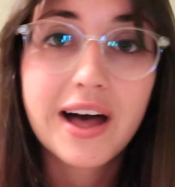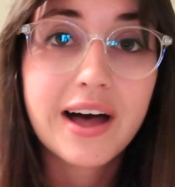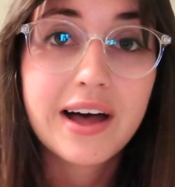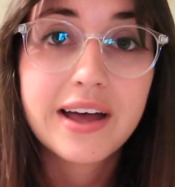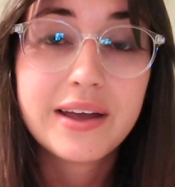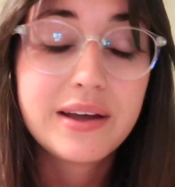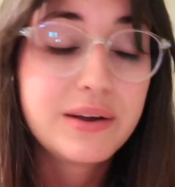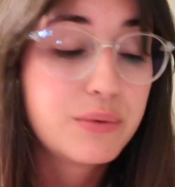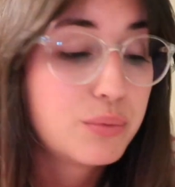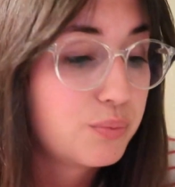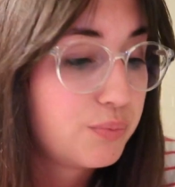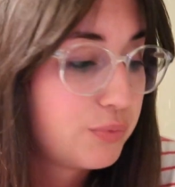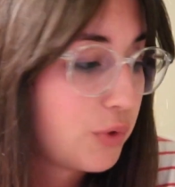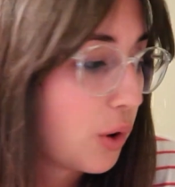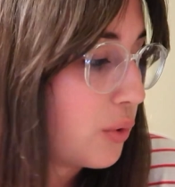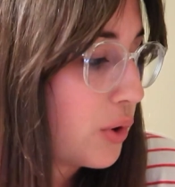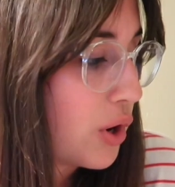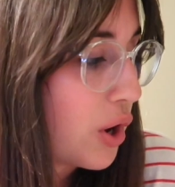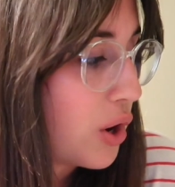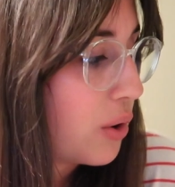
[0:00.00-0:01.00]
I
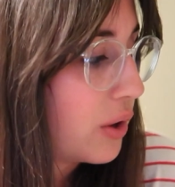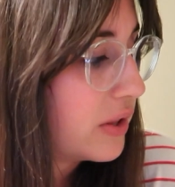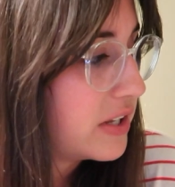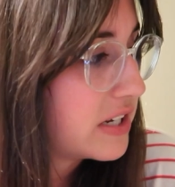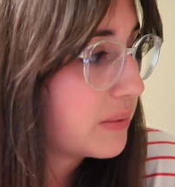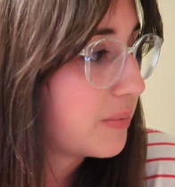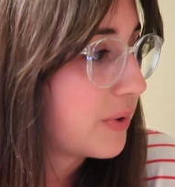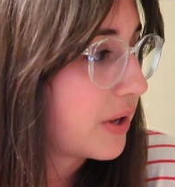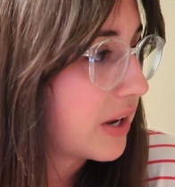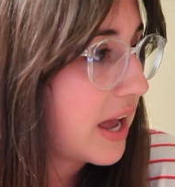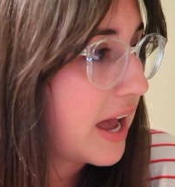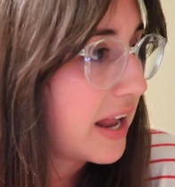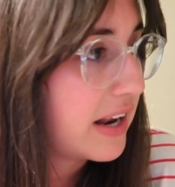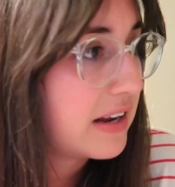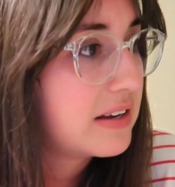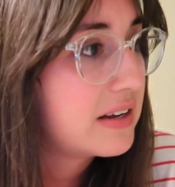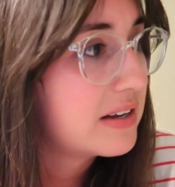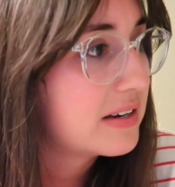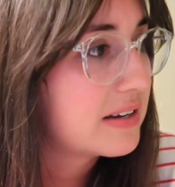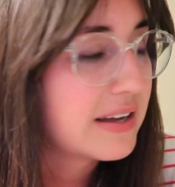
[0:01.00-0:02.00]
don't know until I'm gonna
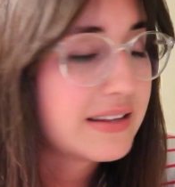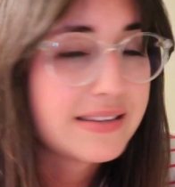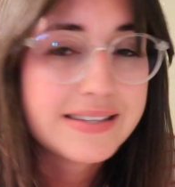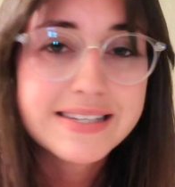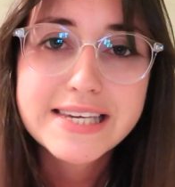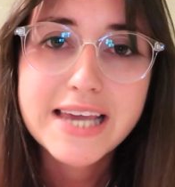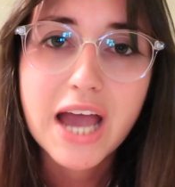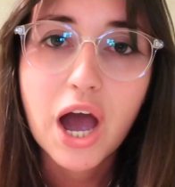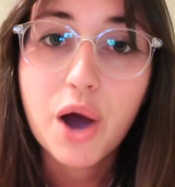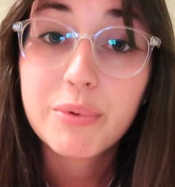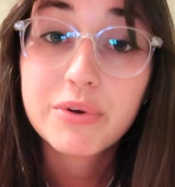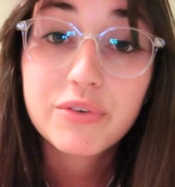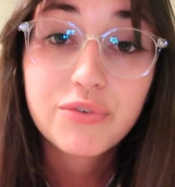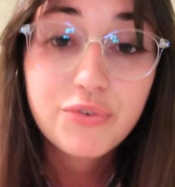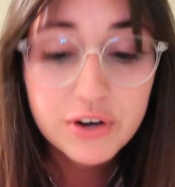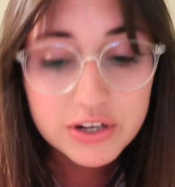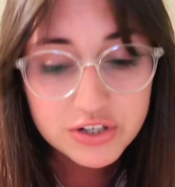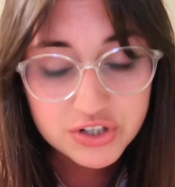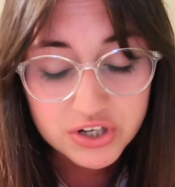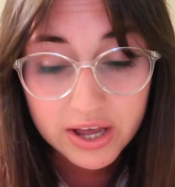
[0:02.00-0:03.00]
edit it and see how much
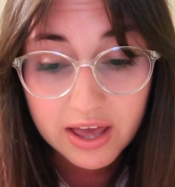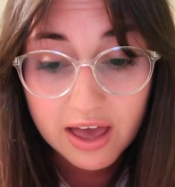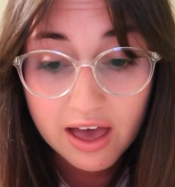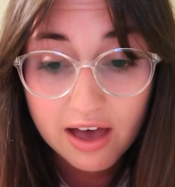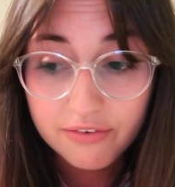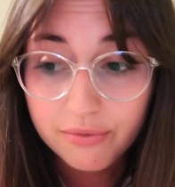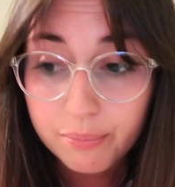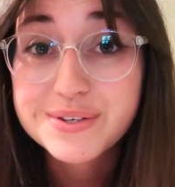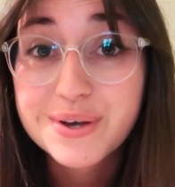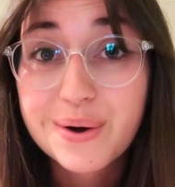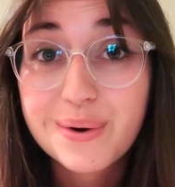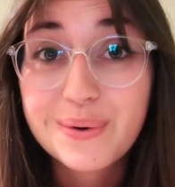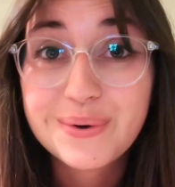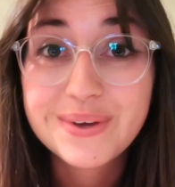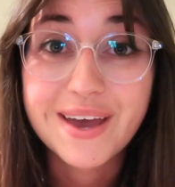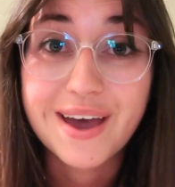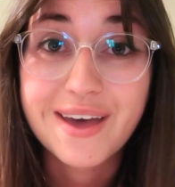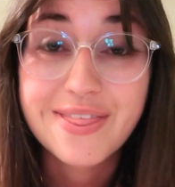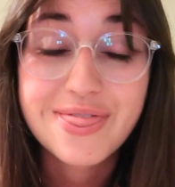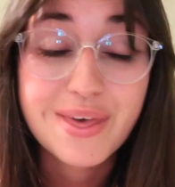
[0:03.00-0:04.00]
footage I have. So
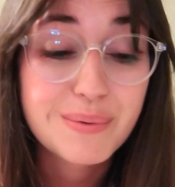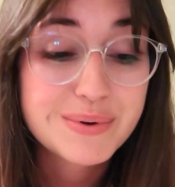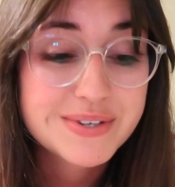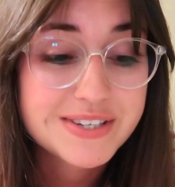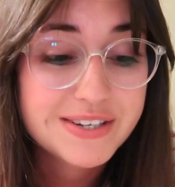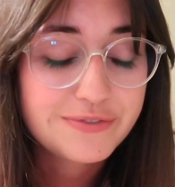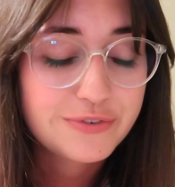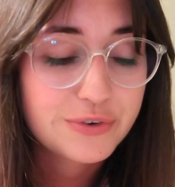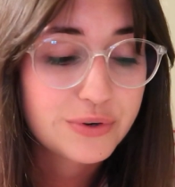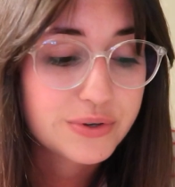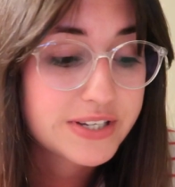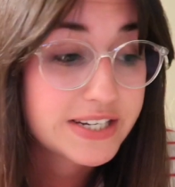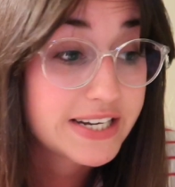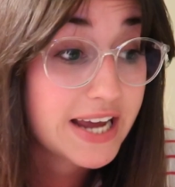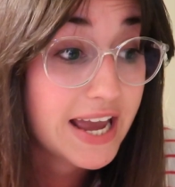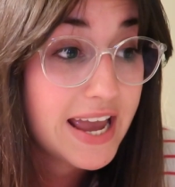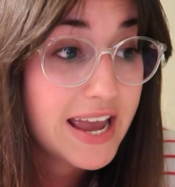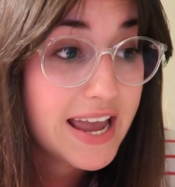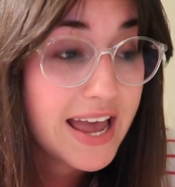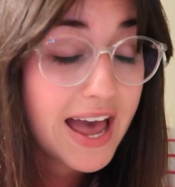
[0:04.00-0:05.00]
yeah, that was it for
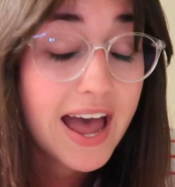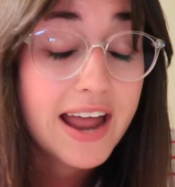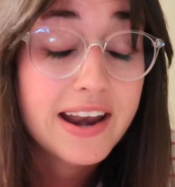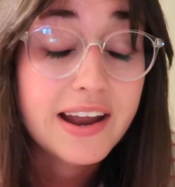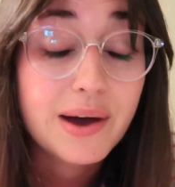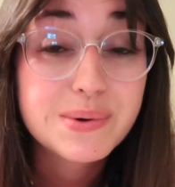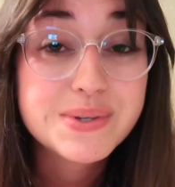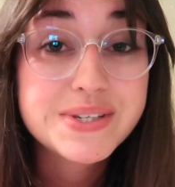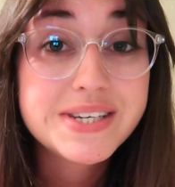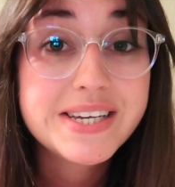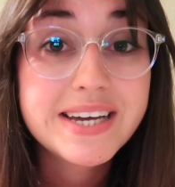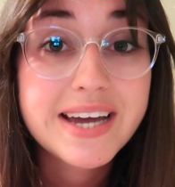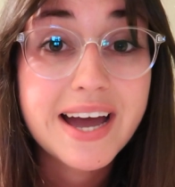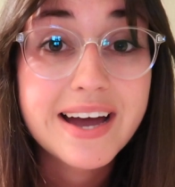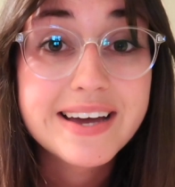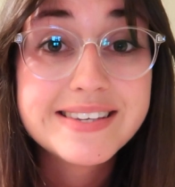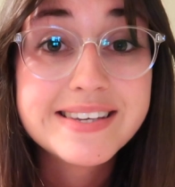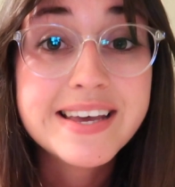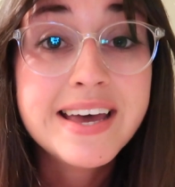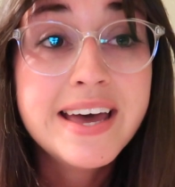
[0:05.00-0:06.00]
today, and I'll see you
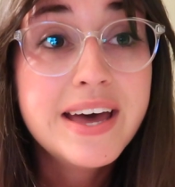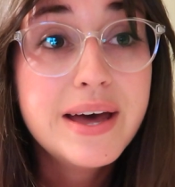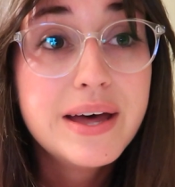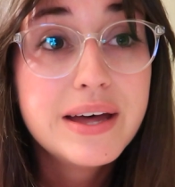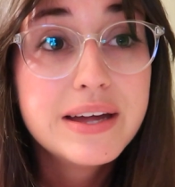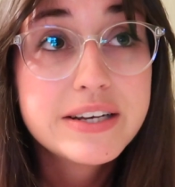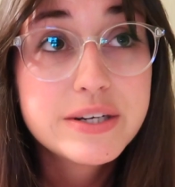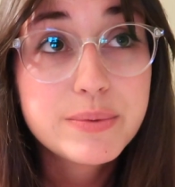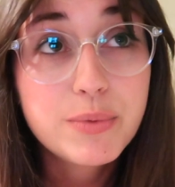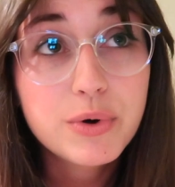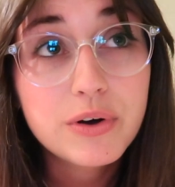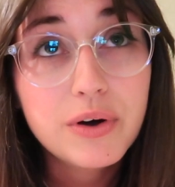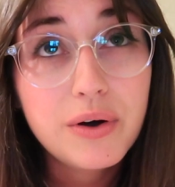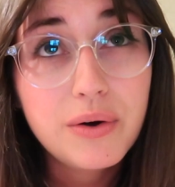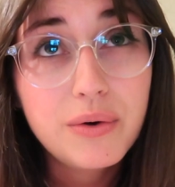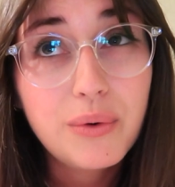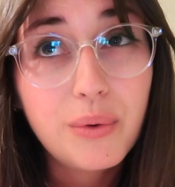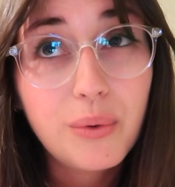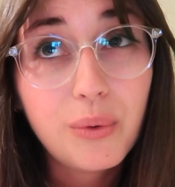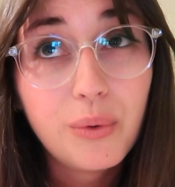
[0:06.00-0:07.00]
guys
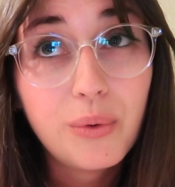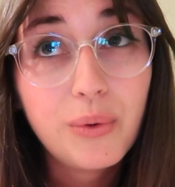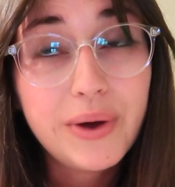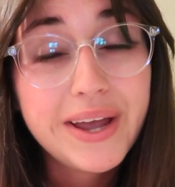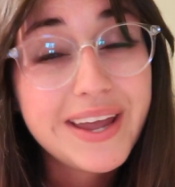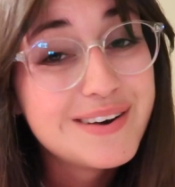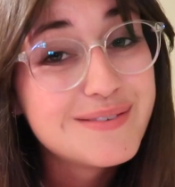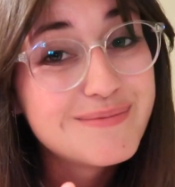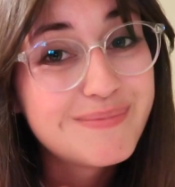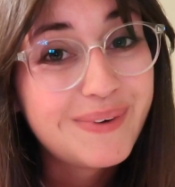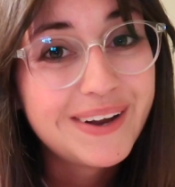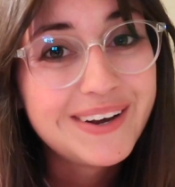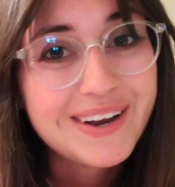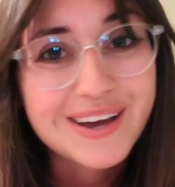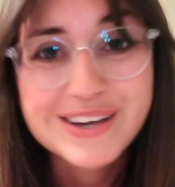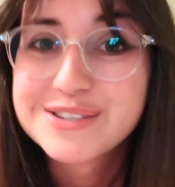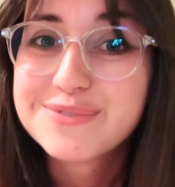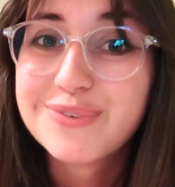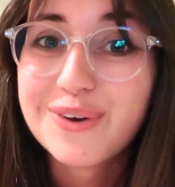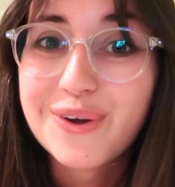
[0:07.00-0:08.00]
tomorrow or in my
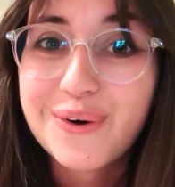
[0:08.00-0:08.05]
next